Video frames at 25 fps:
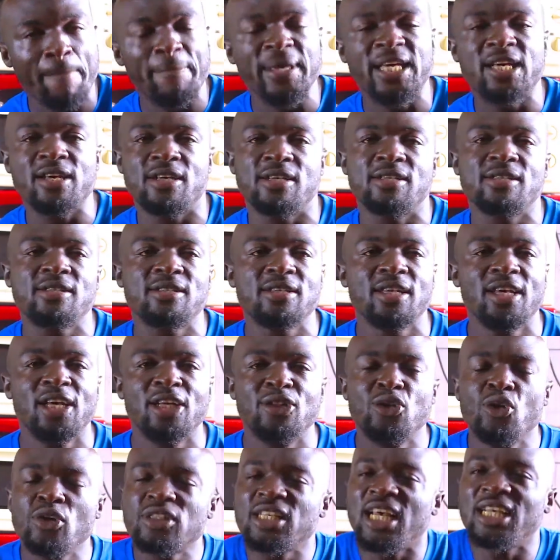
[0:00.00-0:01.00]
Because
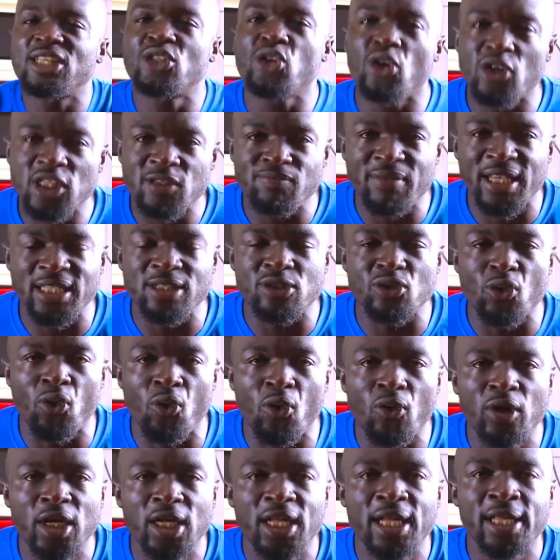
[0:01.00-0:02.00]
those adjustments,
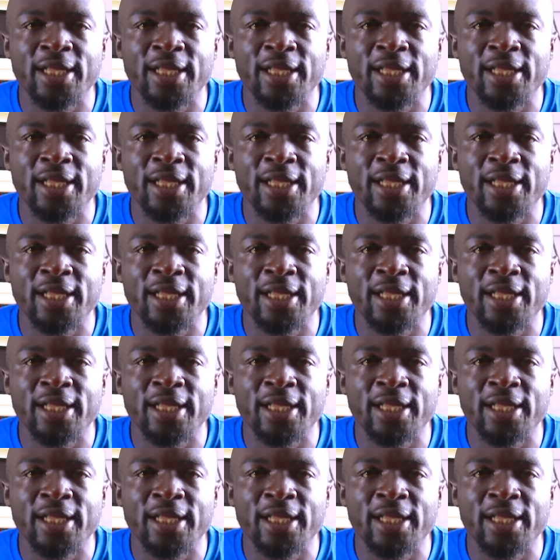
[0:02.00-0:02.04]
or